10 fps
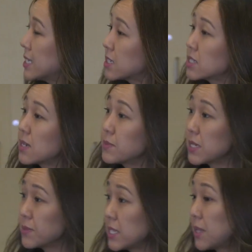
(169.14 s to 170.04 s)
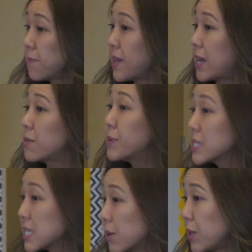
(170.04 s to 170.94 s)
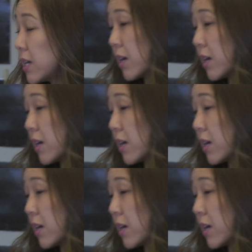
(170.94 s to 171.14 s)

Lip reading: that belonging so well.